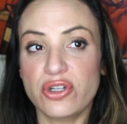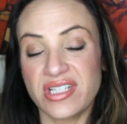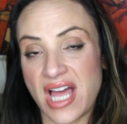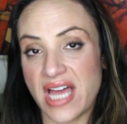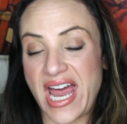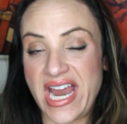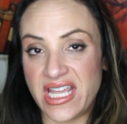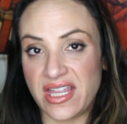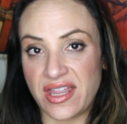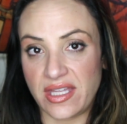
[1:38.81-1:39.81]
There's not
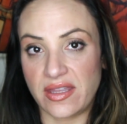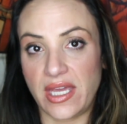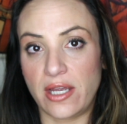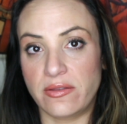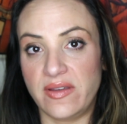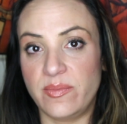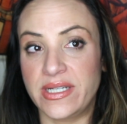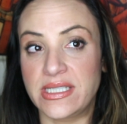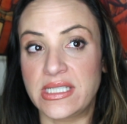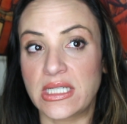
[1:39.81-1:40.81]
anything there. They've
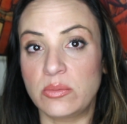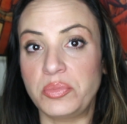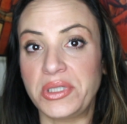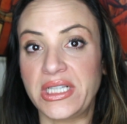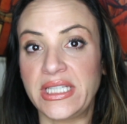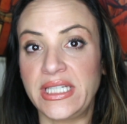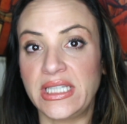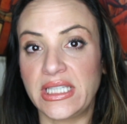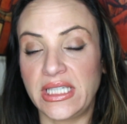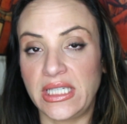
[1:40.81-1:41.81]
been
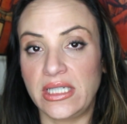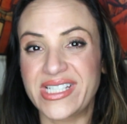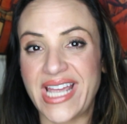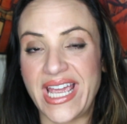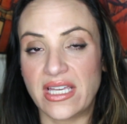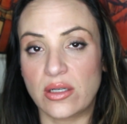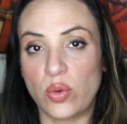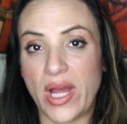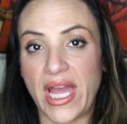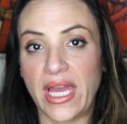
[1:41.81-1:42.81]
completely taken
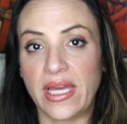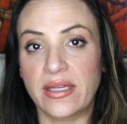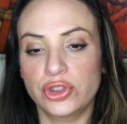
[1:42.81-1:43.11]
away.